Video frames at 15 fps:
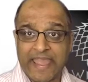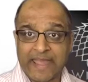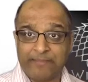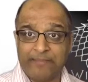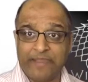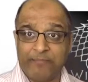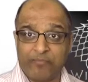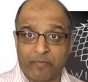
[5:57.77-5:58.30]

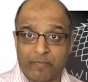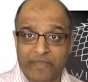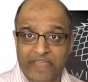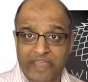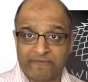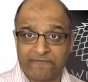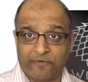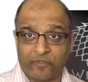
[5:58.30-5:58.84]
Be
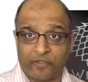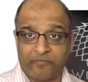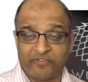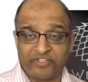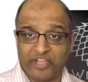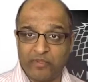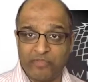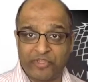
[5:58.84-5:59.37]
prepared for them.
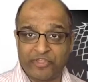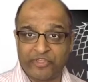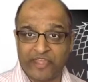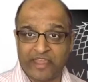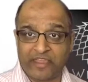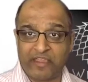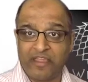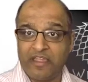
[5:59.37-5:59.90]
Don't
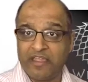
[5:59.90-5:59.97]
think